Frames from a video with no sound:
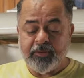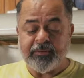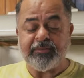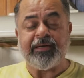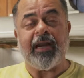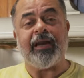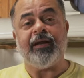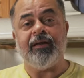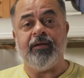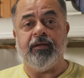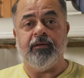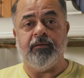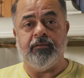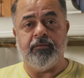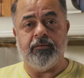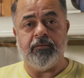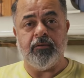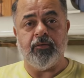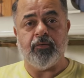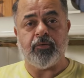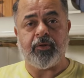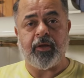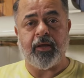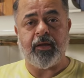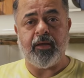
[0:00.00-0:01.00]
tender.
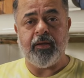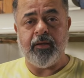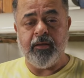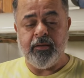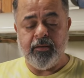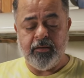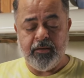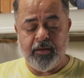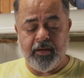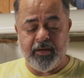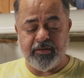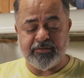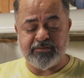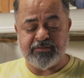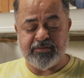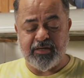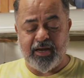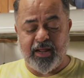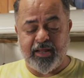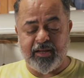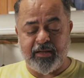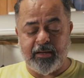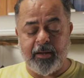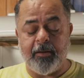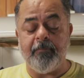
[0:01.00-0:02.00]
Okay, it's
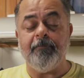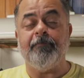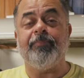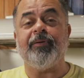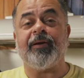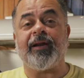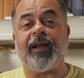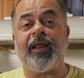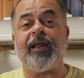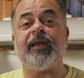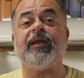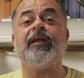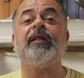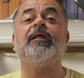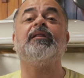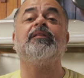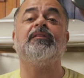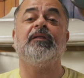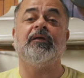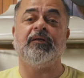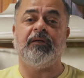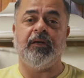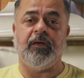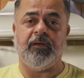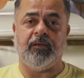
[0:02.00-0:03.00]
like
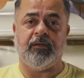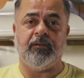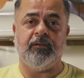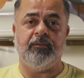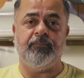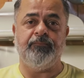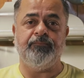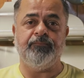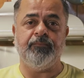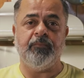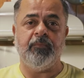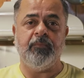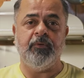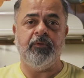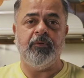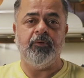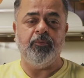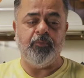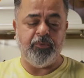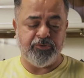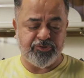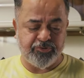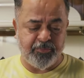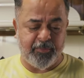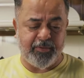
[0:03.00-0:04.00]
brining the duck,
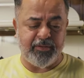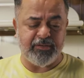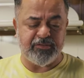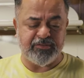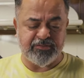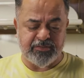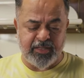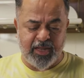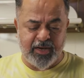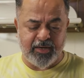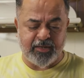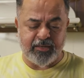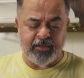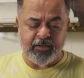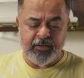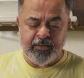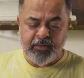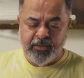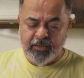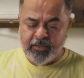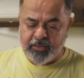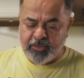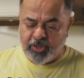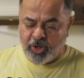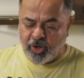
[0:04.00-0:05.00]
which means that
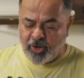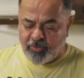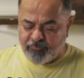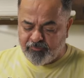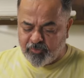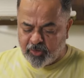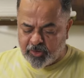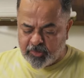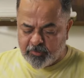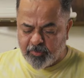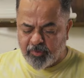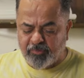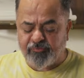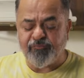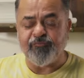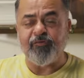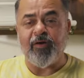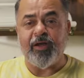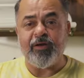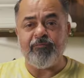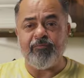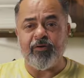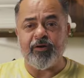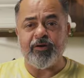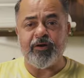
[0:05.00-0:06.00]
now I've got about
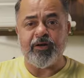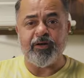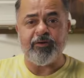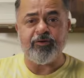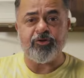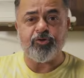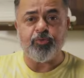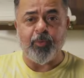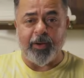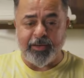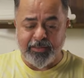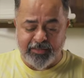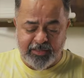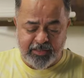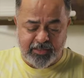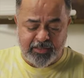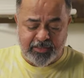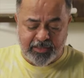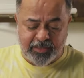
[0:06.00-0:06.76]
520